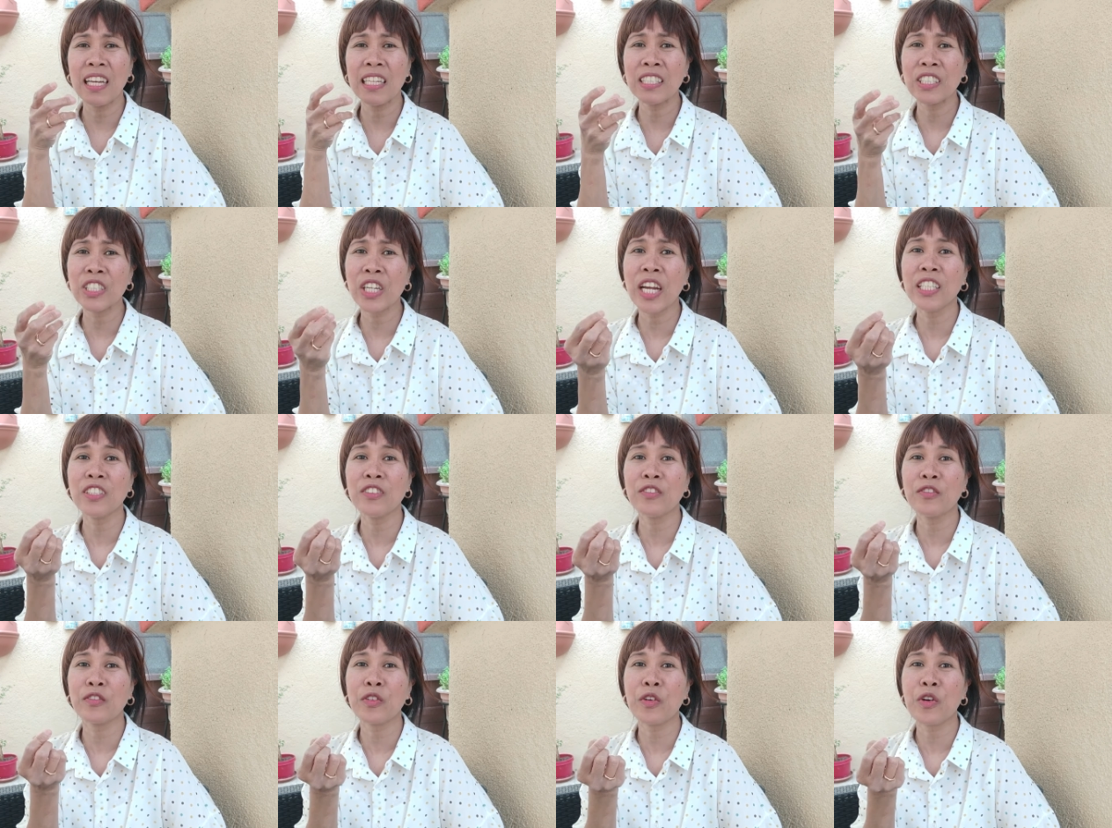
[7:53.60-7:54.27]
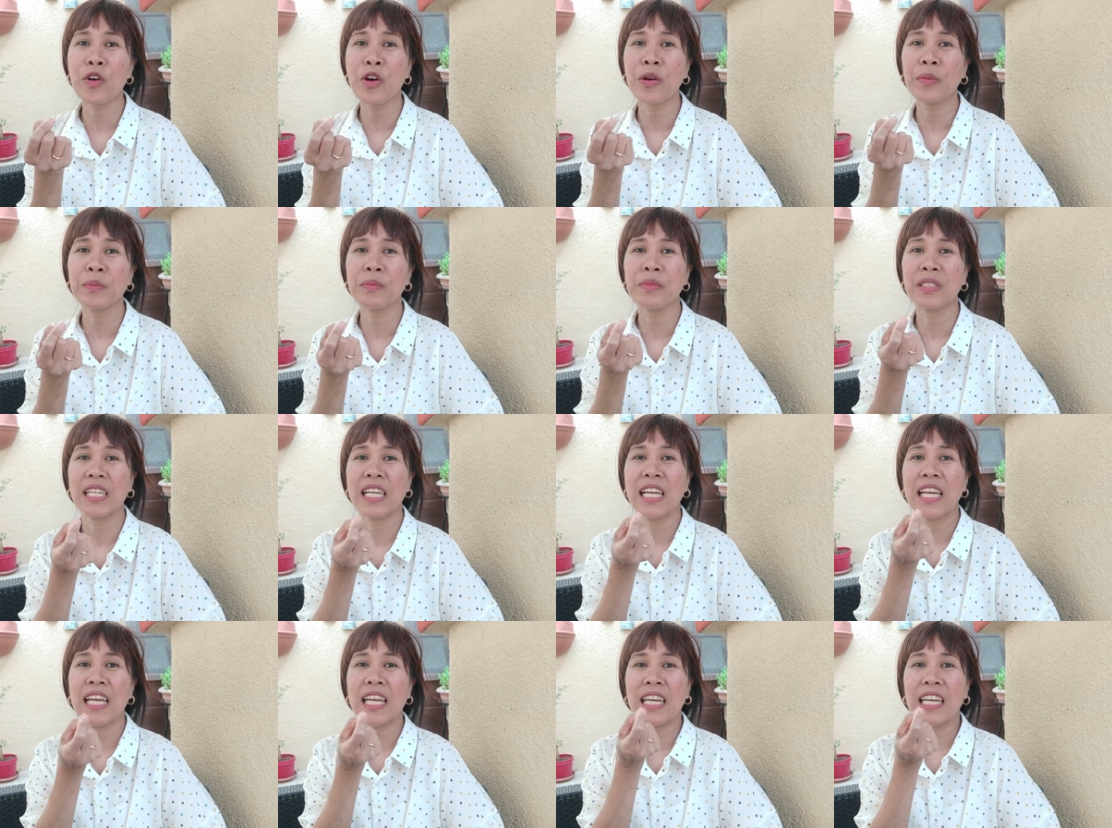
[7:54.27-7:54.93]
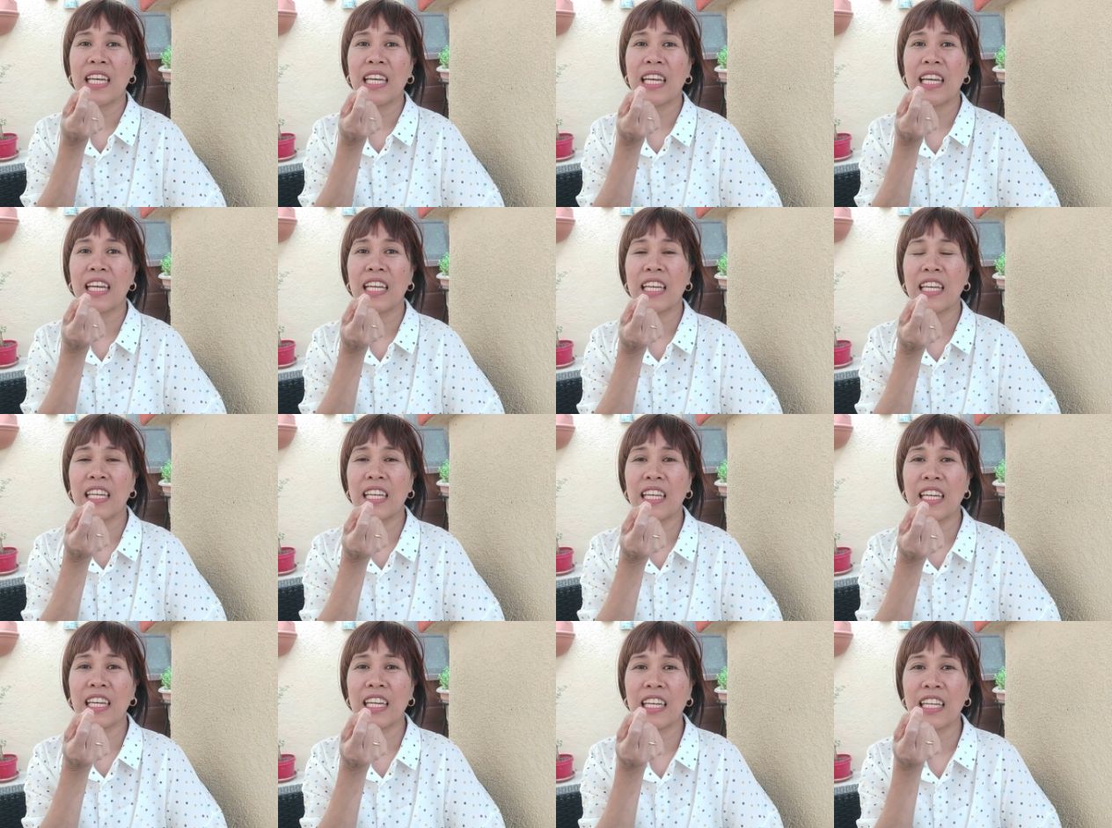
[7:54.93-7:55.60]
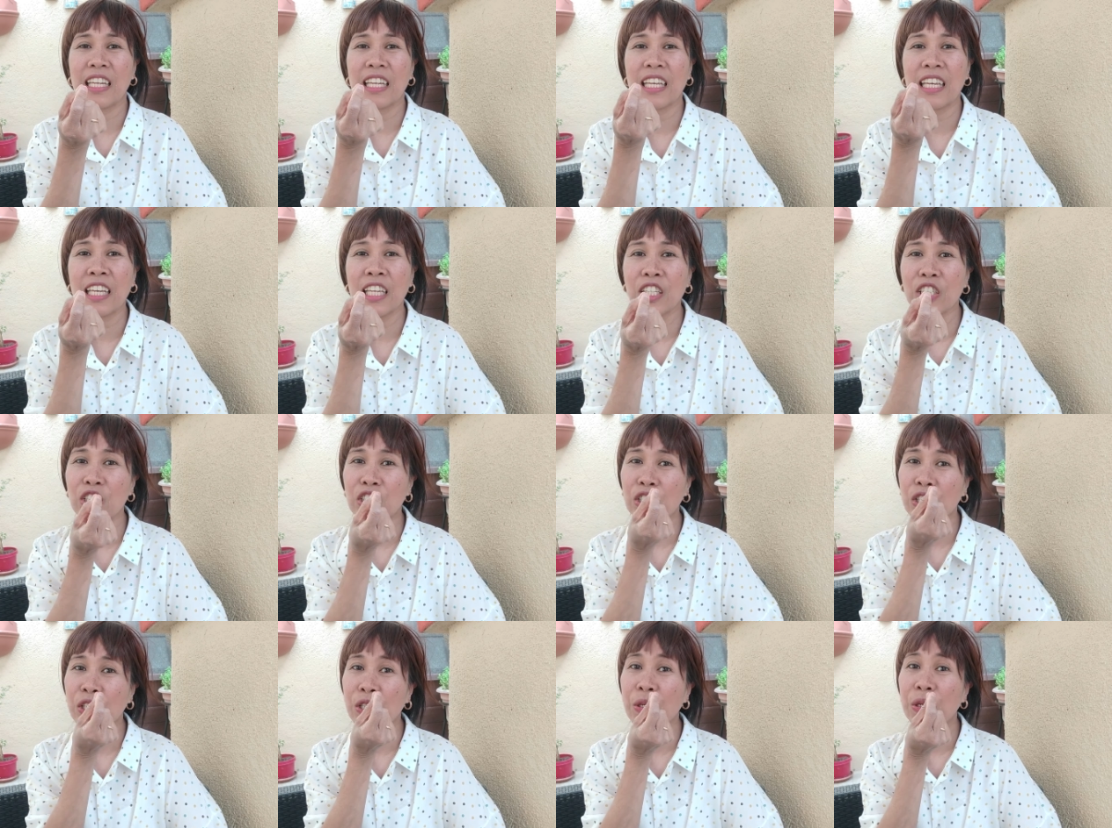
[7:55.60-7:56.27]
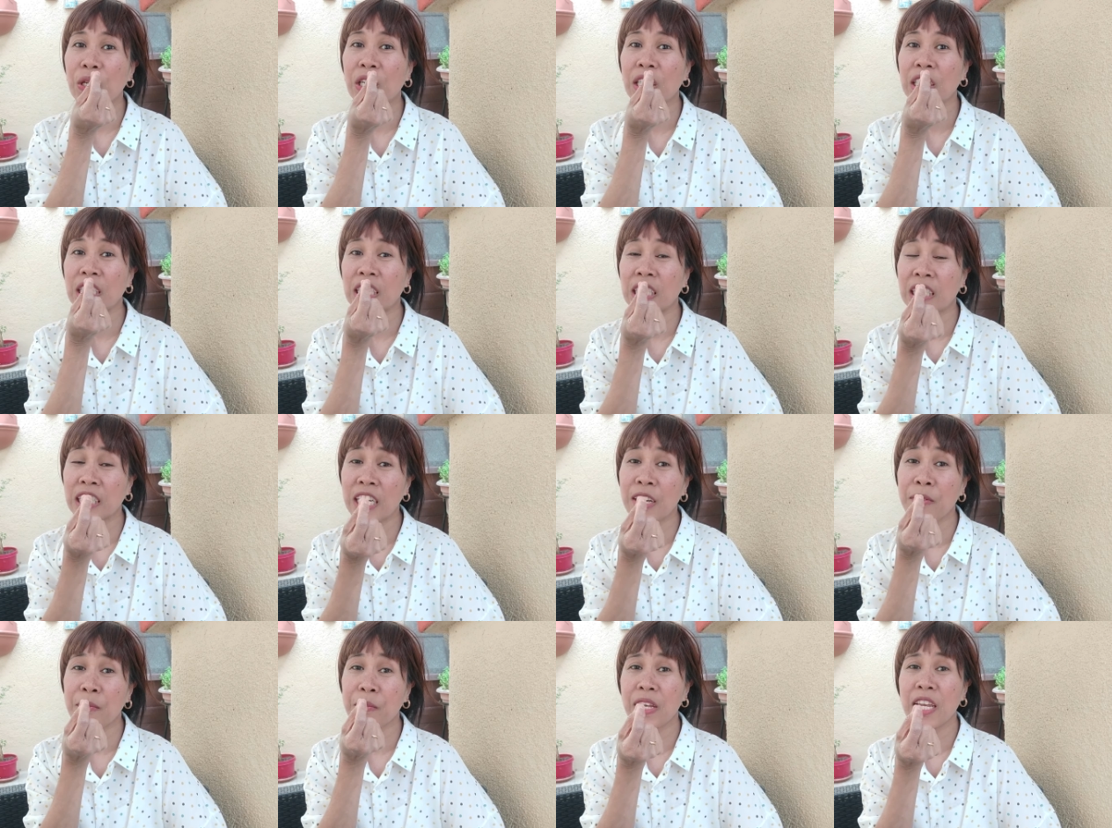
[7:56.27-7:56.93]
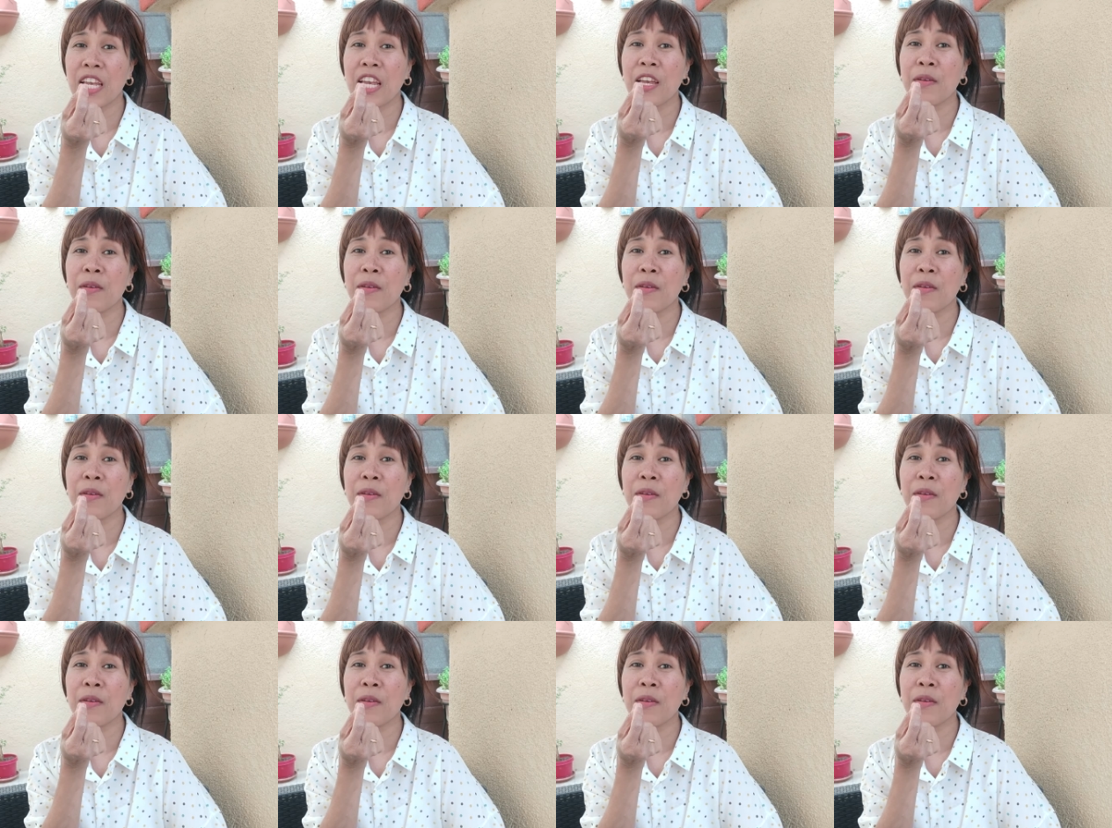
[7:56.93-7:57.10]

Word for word: transformed into a chip